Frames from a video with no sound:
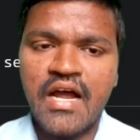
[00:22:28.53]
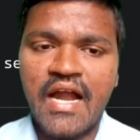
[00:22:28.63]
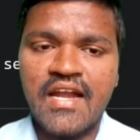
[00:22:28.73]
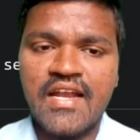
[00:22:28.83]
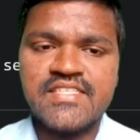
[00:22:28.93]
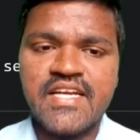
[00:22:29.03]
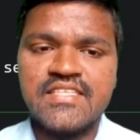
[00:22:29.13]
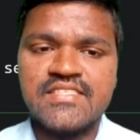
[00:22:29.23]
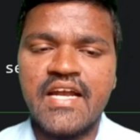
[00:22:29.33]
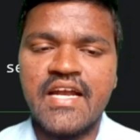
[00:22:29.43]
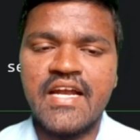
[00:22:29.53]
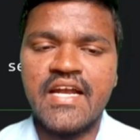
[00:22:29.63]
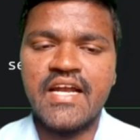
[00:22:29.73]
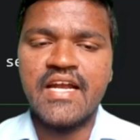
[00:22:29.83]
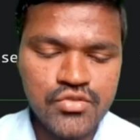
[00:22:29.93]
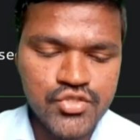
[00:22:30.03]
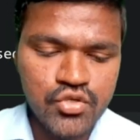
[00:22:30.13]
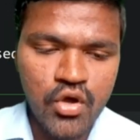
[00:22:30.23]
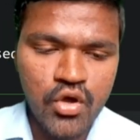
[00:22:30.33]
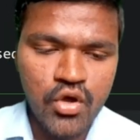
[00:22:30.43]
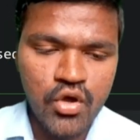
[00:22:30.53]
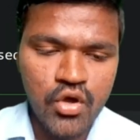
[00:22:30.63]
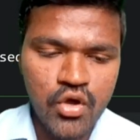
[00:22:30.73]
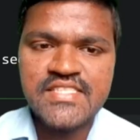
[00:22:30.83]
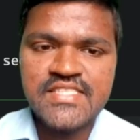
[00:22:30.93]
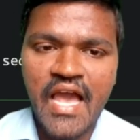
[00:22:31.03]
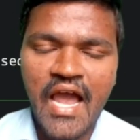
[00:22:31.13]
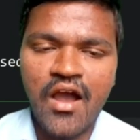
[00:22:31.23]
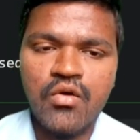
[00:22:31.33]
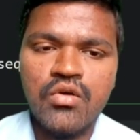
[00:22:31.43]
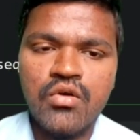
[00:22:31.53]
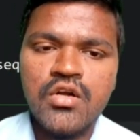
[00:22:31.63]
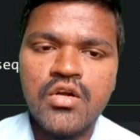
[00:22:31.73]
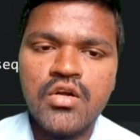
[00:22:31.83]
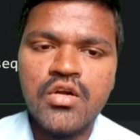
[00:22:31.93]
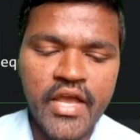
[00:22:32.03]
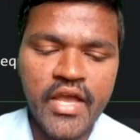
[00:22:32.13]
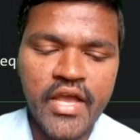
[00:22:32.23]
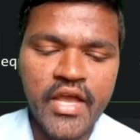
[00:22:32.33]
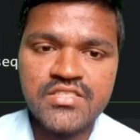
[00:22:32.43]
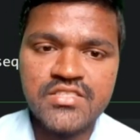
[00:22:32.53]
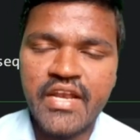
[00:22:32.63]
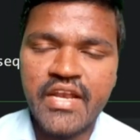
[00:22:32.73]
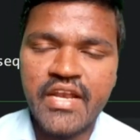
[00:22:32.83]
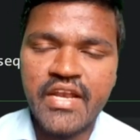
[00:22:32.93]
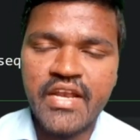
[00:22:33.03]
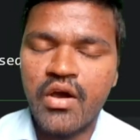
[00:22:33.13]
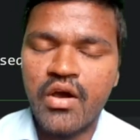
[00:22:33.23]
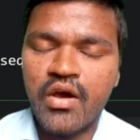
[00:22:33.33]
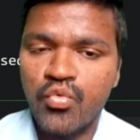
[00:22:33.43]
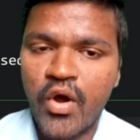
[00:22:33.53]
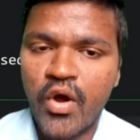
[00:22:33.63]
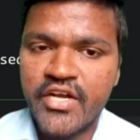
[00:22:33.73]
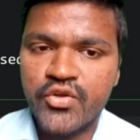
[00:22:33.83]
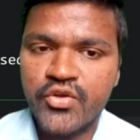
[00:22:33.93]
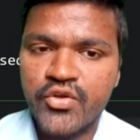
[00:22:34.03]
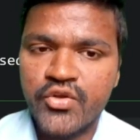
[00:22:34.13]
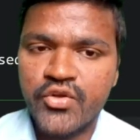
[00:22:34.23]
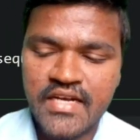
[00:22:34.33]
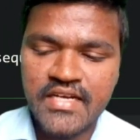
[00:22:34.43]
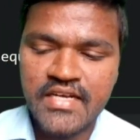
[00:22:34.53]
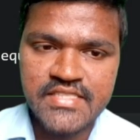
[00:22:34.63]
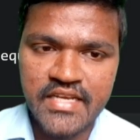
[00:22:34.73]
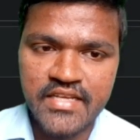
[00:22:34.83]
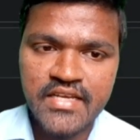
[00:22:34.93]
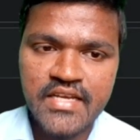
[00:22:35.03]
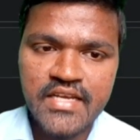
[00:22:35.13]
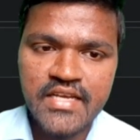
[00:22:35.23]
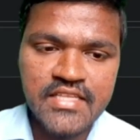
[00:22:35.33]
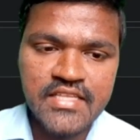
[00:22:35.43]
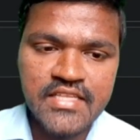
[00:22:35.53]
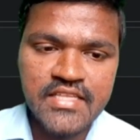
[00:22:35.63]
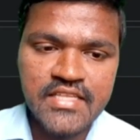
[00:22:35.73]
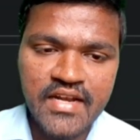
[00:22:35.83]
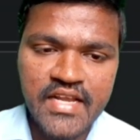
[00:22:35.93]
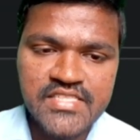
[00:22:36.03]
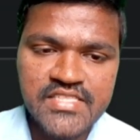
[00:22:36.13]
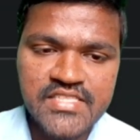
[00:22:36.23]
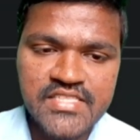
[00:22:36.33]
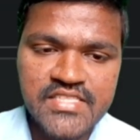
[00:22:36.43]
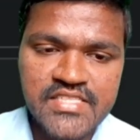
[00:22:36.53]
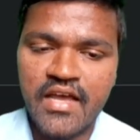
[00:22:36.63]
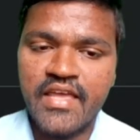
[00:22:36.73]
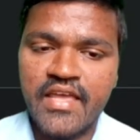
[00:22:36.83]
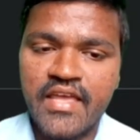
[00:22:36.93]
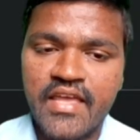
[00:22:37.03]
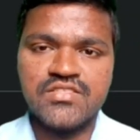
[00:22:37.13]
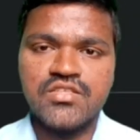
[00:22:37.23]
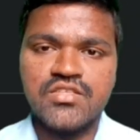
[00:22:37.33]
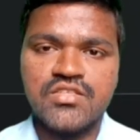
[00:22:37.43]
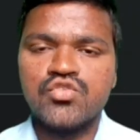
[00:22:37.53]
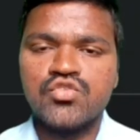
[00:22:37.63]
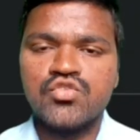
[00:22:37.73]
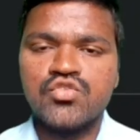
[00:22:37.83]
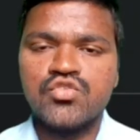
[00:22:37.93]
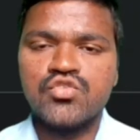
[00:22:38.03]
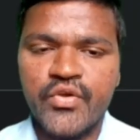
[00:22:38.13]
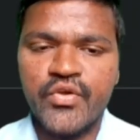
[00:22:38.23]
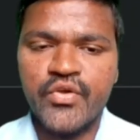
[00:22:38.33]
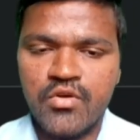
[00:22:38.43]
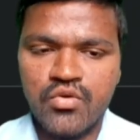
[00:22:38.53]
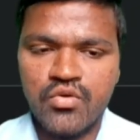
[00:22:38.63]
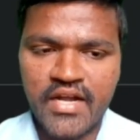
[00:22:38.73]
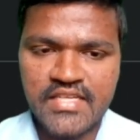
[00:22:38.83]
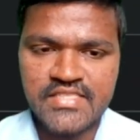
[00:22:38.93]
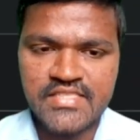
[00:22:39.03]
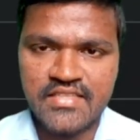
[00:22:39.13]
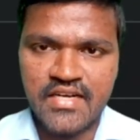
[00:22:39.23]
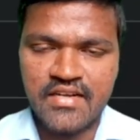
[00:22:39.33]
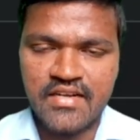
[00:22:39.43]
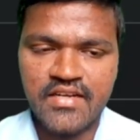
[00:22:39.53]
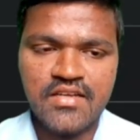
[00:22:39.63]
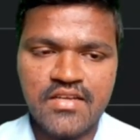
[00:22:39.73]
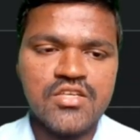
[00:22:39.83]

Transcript: understand is that you should always have 2 elements whenever you wanted to create the dictionary in this particular nested elements. So I hope you can able to understand that, right?